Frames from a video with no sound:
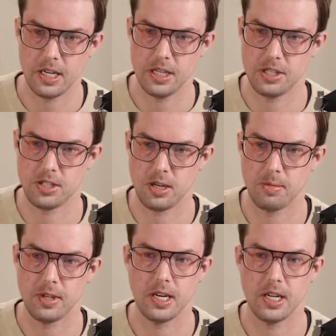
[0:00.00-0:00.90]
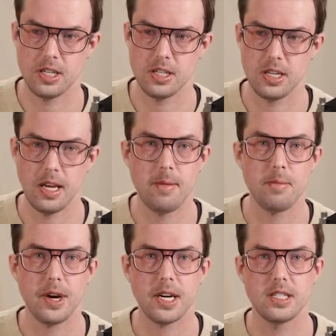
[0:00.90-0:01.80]
is something that is
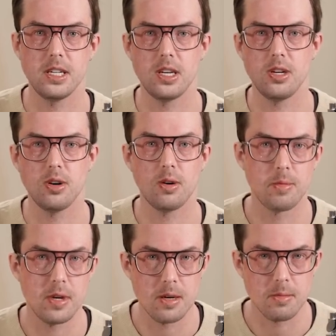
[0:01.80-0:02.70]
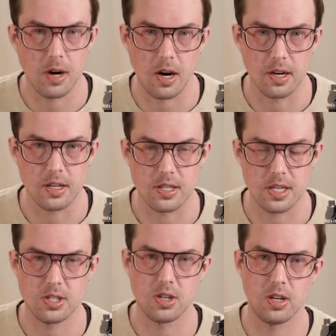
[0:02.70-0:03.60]
impacting the European markets.
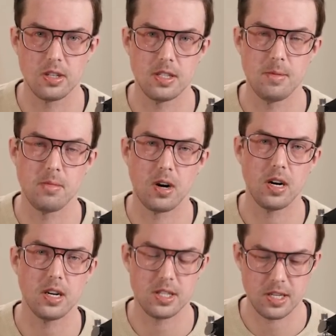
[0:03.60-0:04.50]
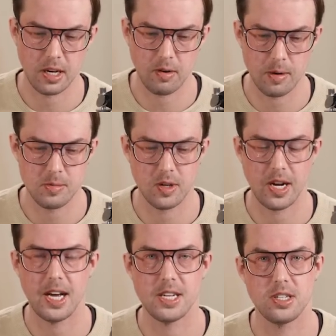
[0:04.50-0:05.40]
It's called the Markets in Crypto
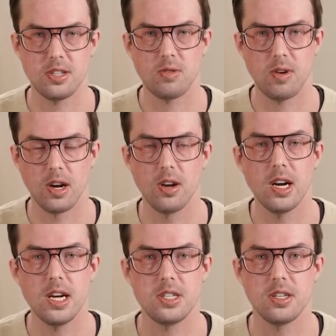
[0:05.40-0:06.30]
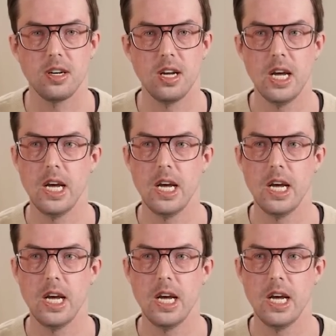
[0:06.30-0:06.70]
Assets Regulation.